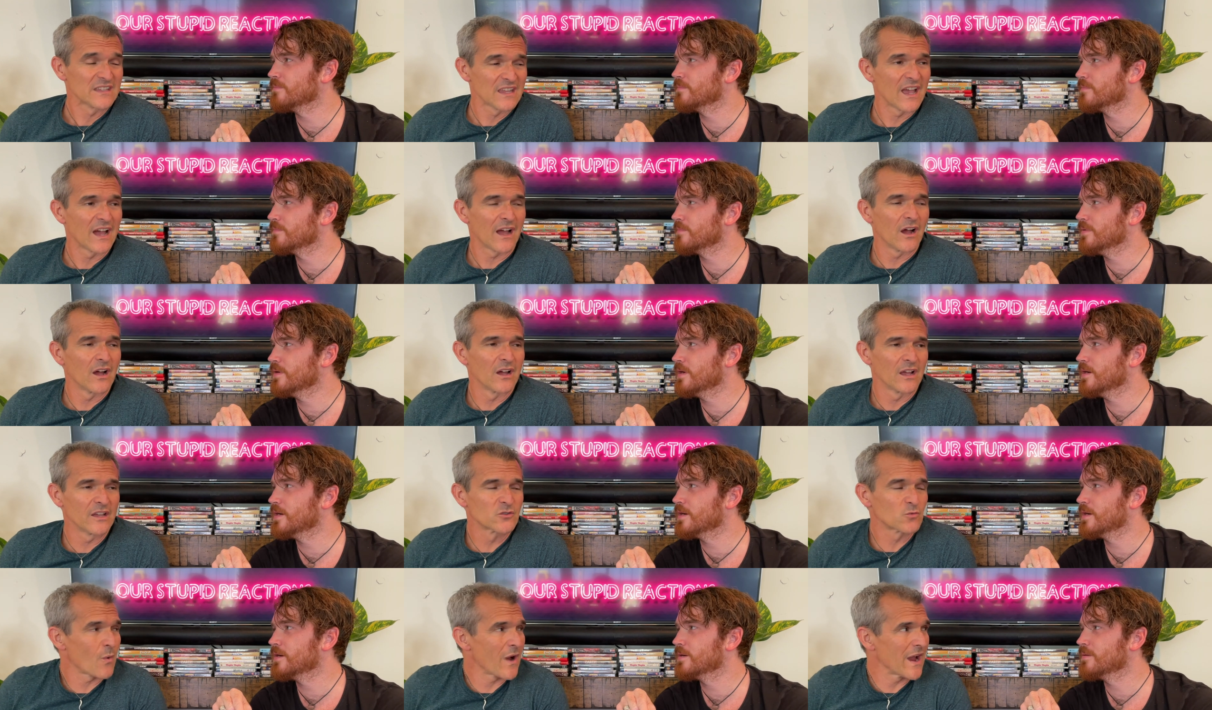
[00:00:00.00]
Speaker 1: Yeah,
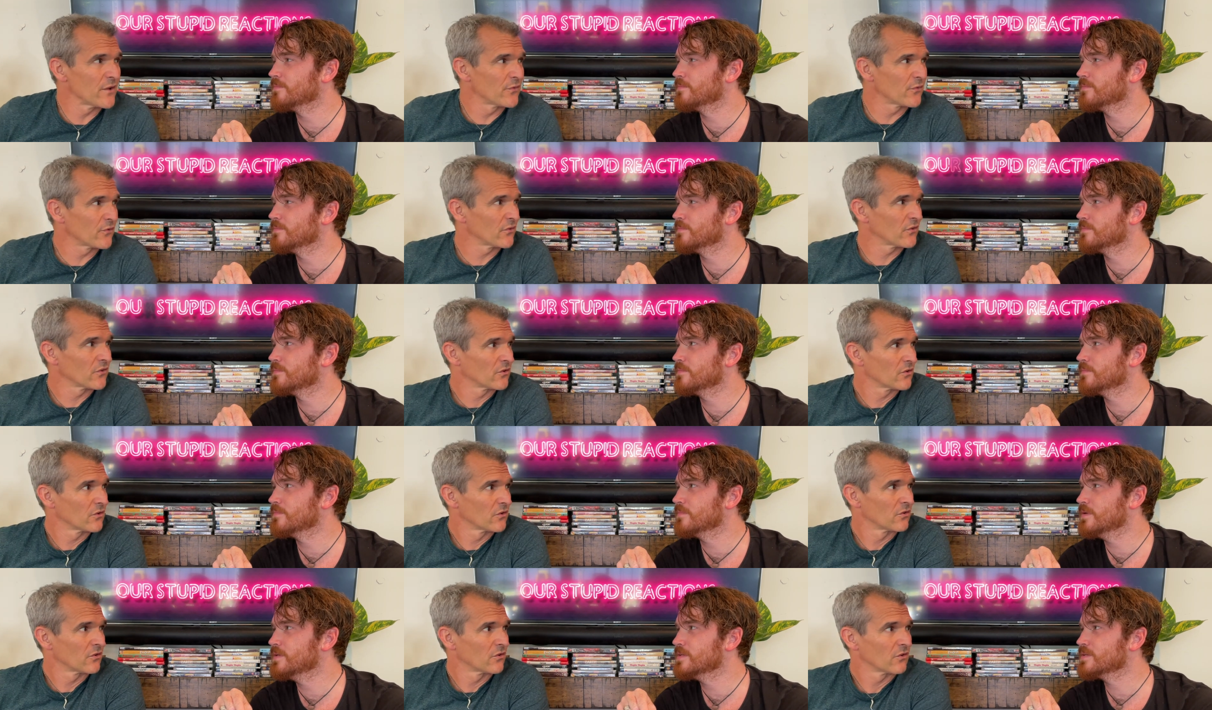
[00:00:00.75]
his wife?
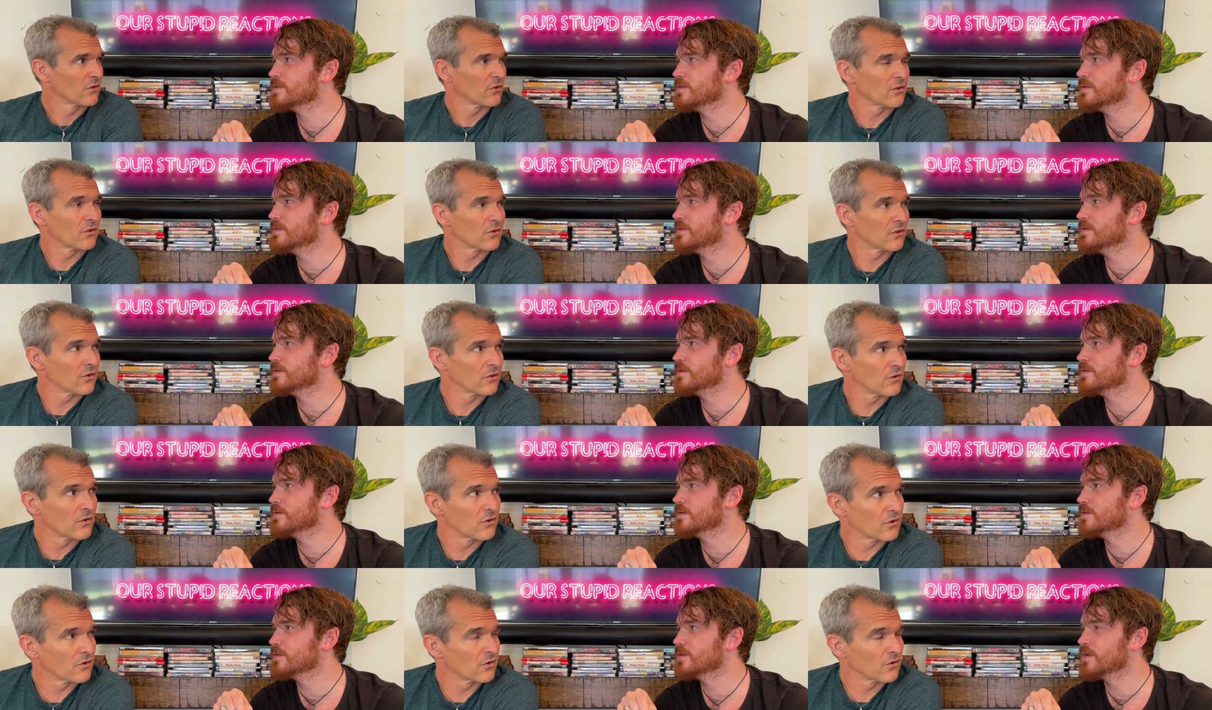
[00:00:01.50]

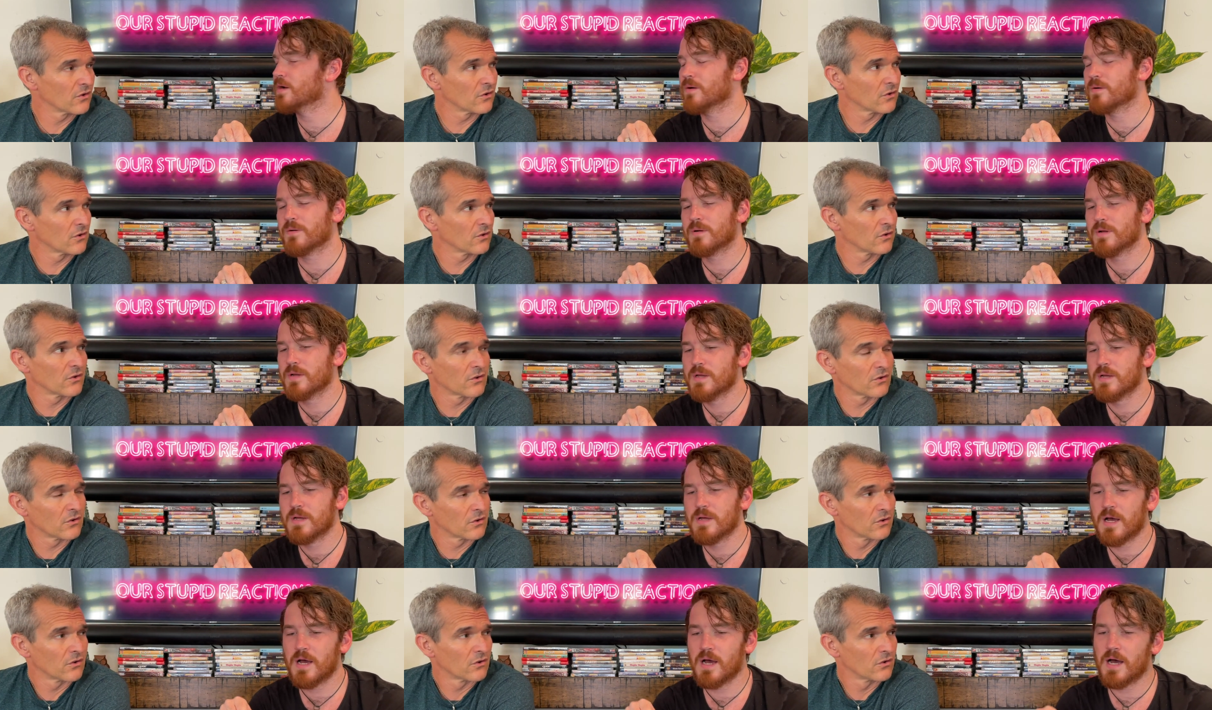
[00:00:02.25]
Speaker 2: No.
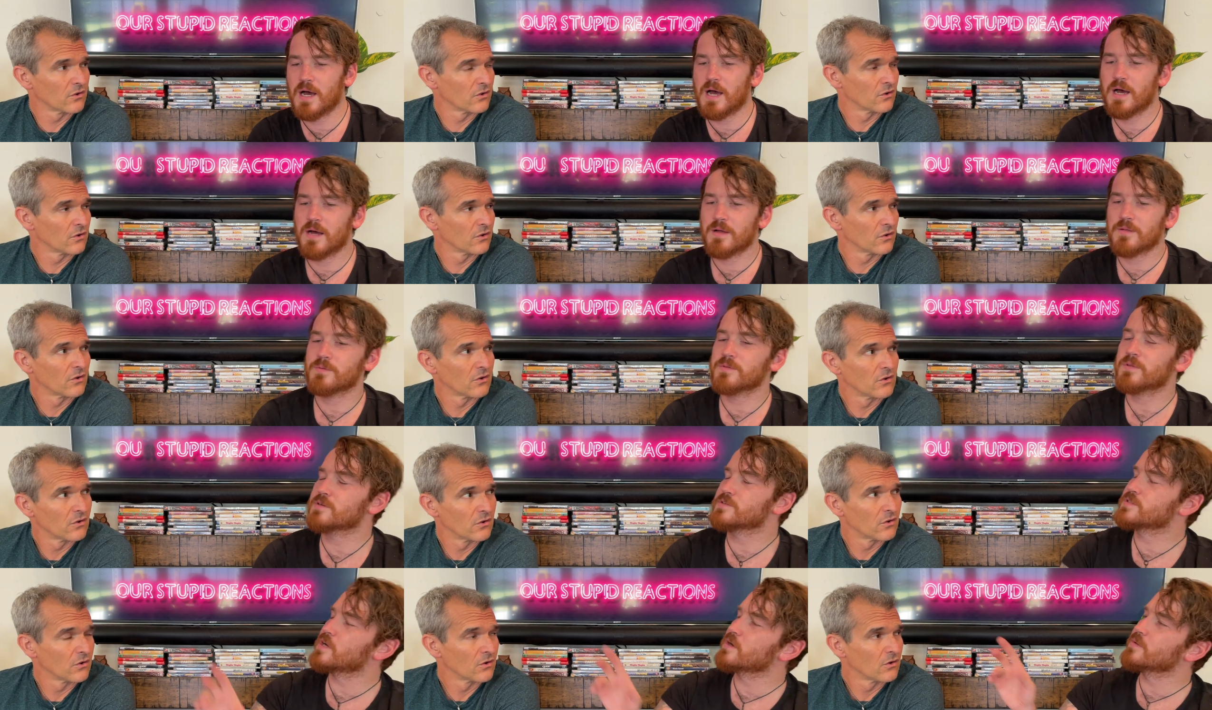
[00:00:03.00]

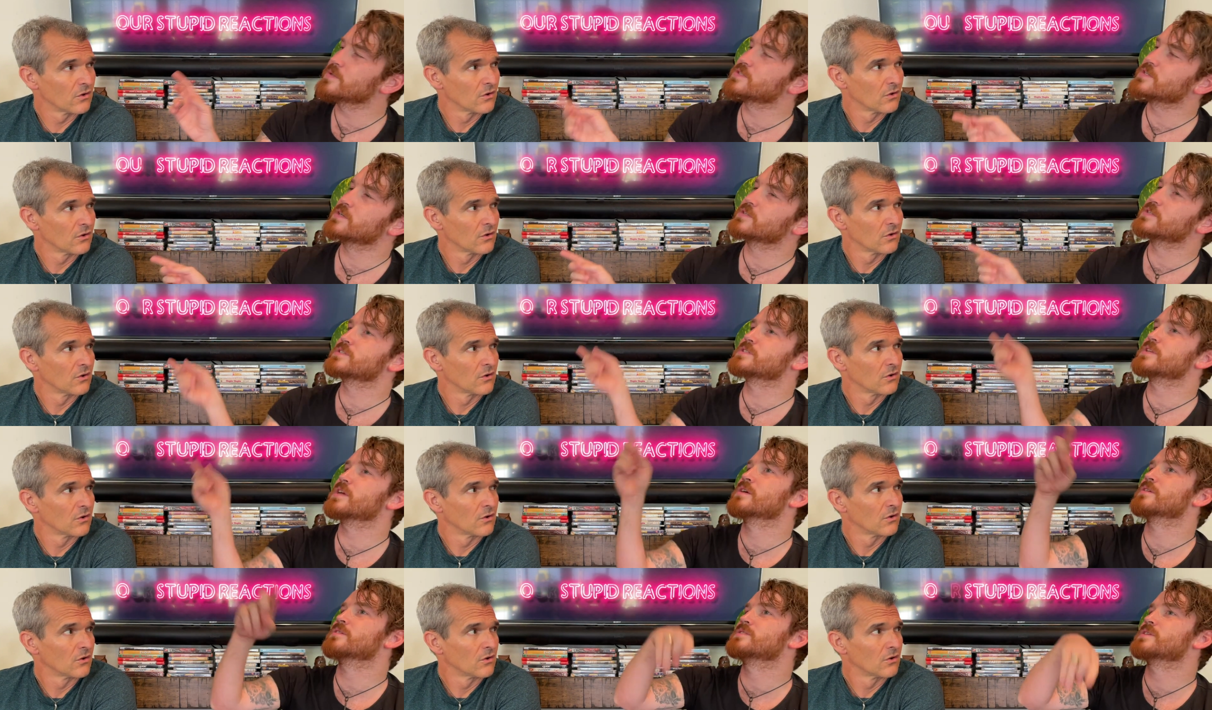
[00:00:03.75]
The song we saw just
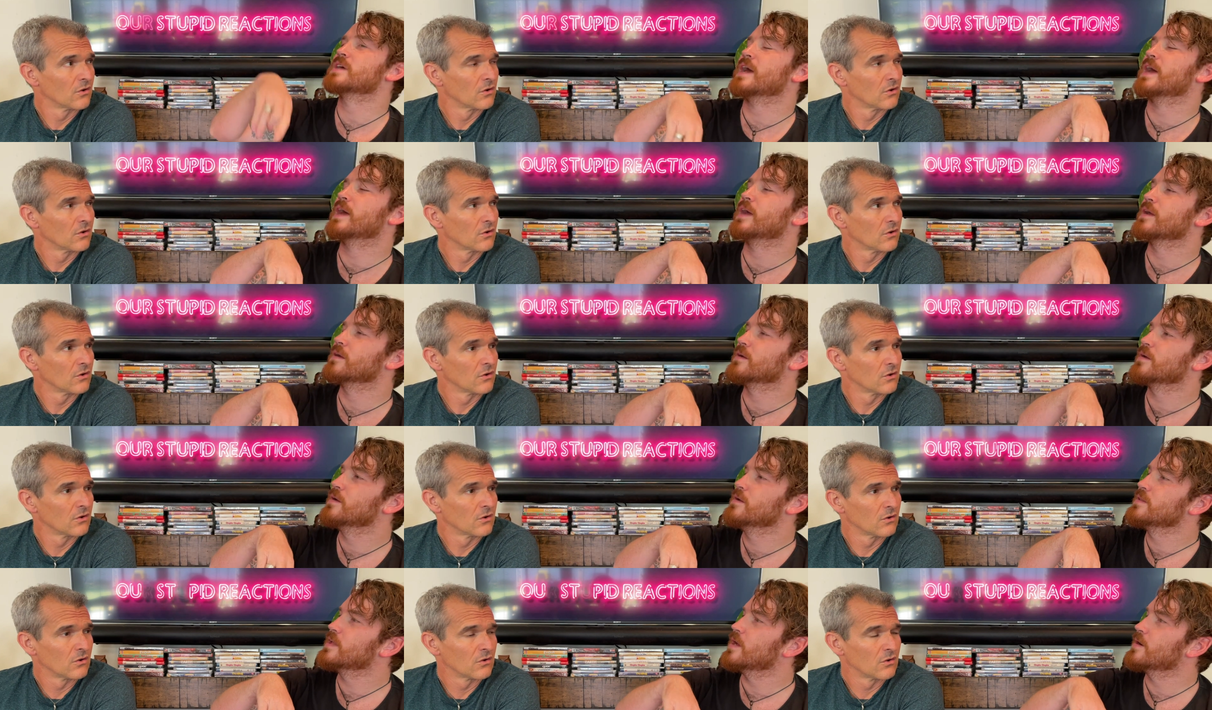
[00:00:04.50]
the other day
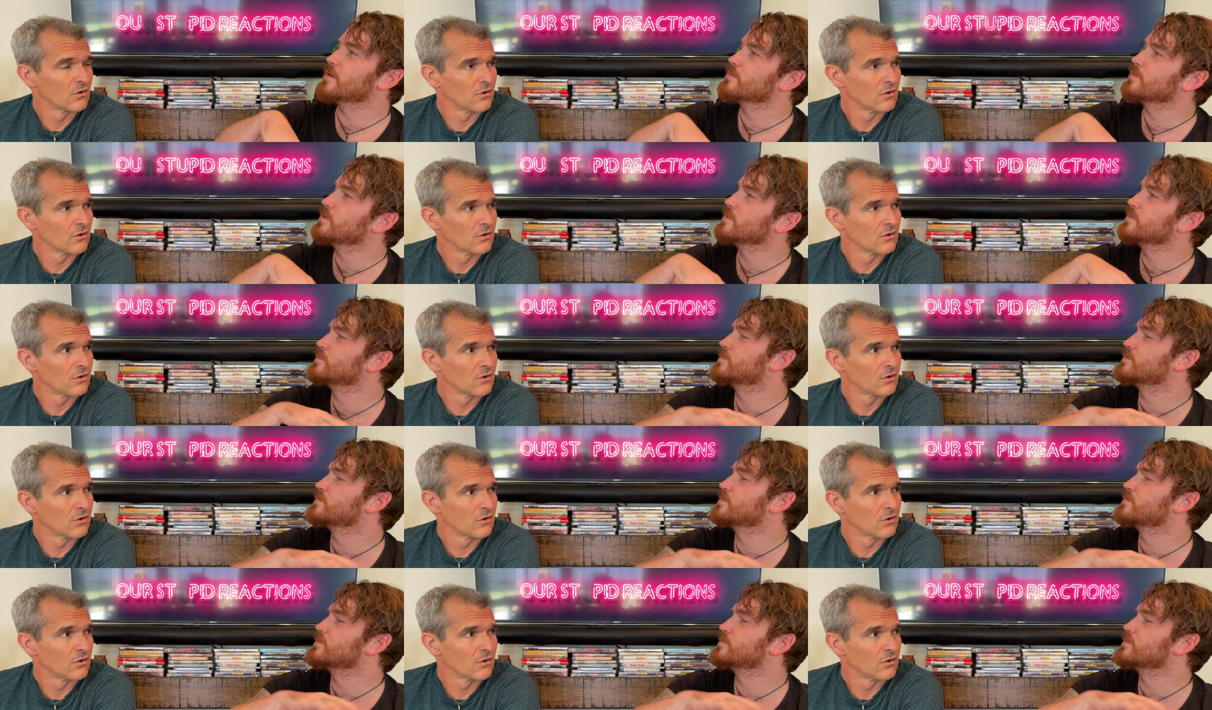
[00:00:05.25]
that we were